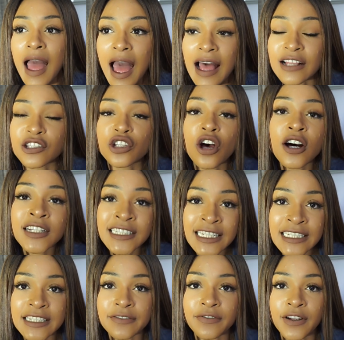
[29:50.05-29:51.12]
as
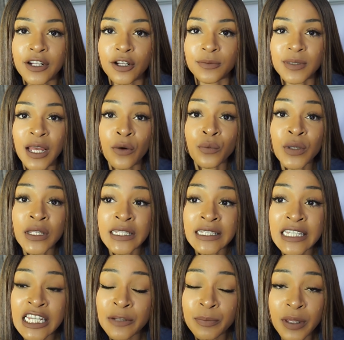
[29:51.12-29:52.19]
underdeveloped, and we
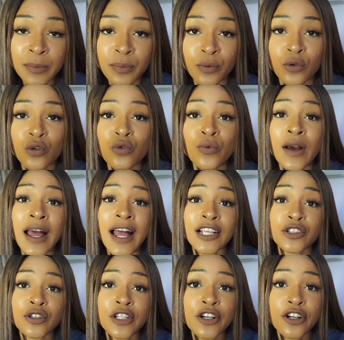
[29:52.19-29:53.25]
need people who are
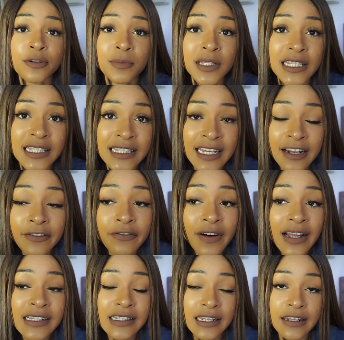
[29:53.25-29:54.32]
actually going to be
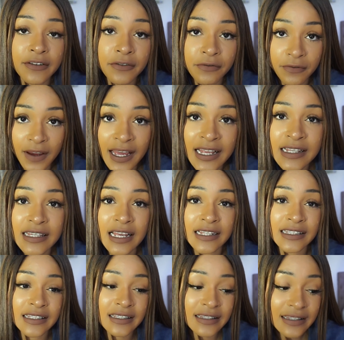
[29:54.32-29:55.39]
steadfast in the fight
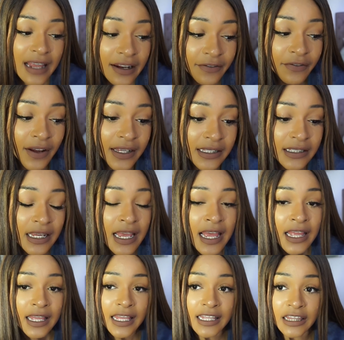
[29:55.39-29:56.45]
and steadfast
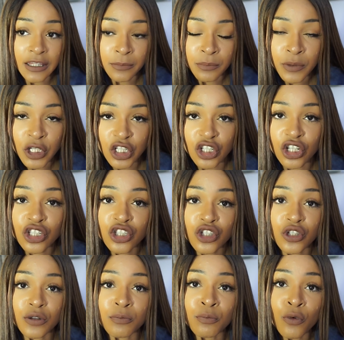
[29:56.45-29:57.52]
in the mission
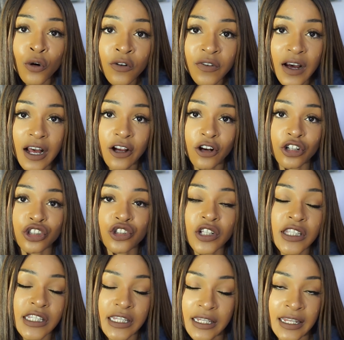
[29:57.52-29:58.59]
to move our
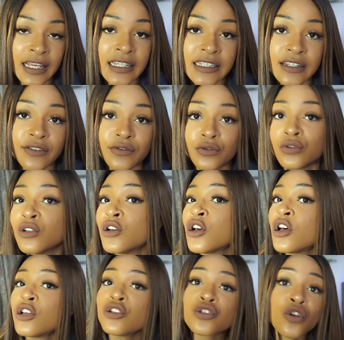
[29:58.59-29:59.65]
country to the next level.
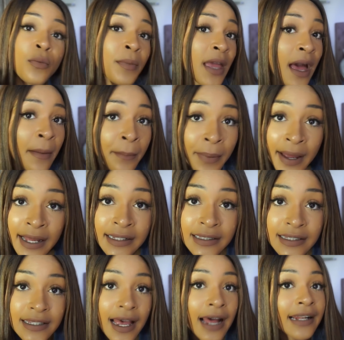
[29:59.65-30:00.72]
So me, I'm
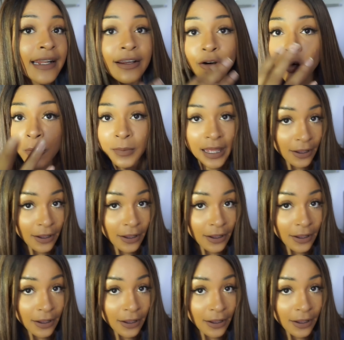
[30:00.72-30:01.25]
part, and I hope